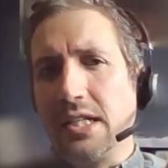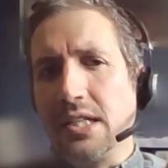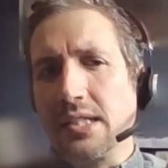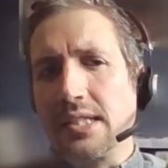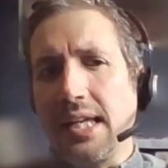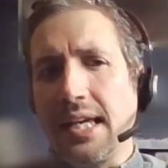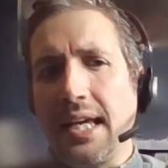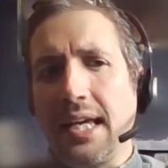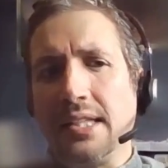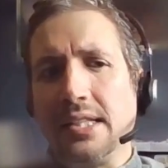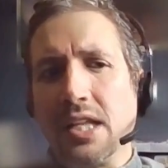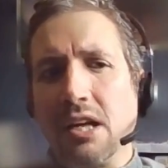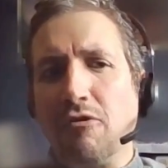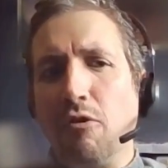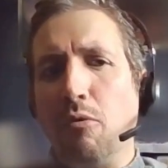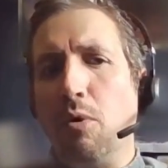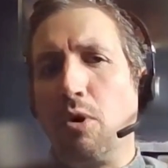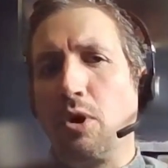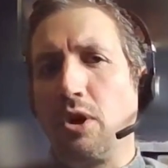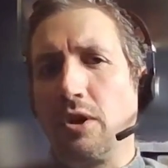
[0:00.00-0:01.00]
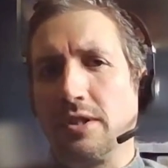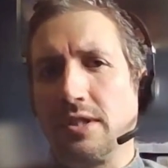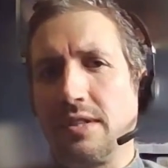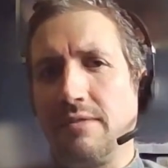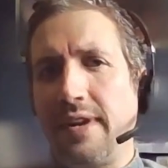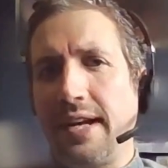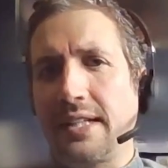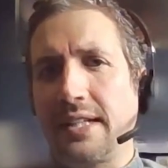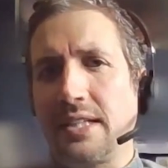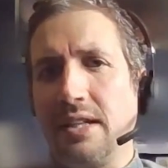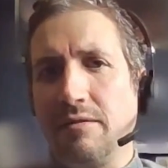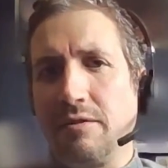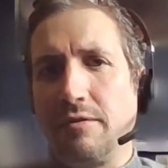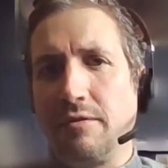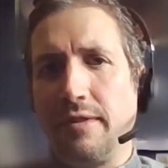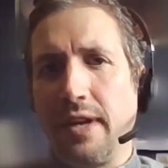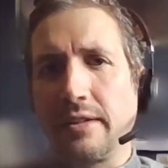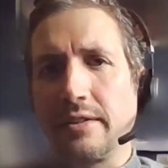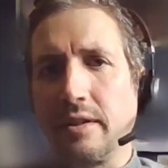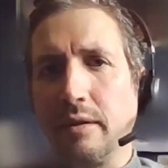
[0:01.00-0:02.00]
it's easier and more cost effective to
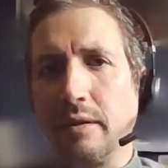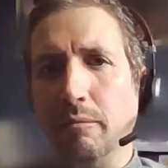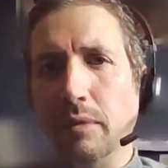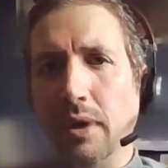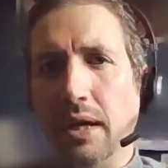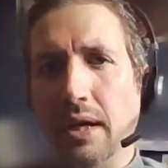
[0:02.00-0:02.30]
fix them.